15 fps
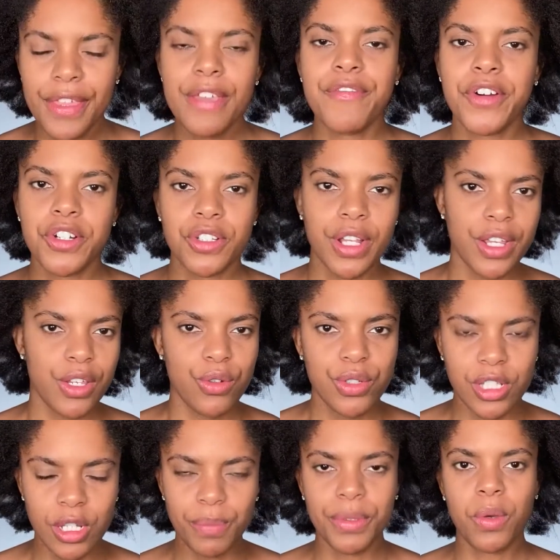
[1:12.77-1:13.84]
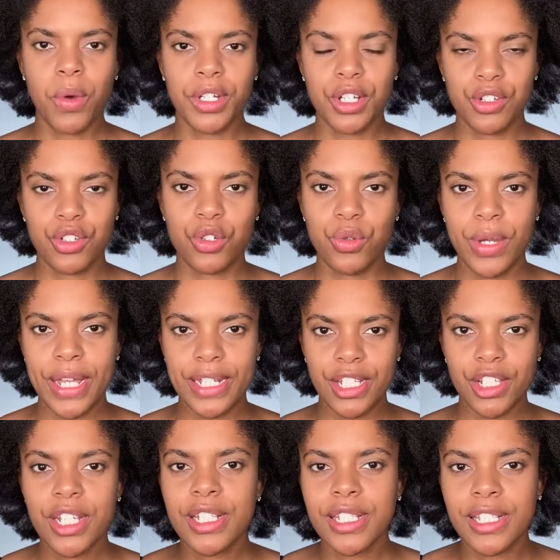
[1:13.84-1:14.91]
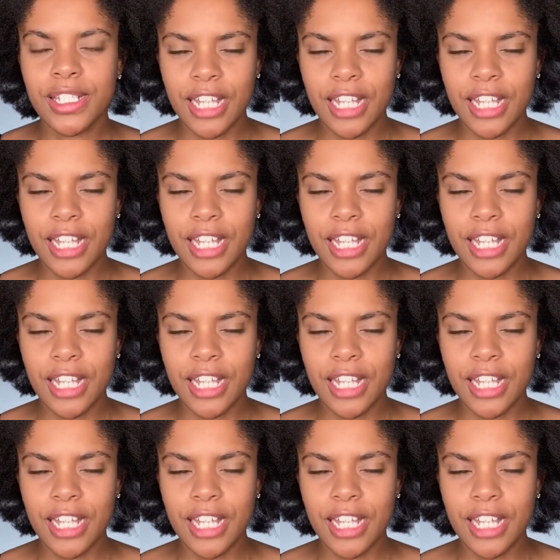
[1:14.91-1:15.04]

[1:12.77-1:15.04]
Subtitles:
The first thing you simply want to do is just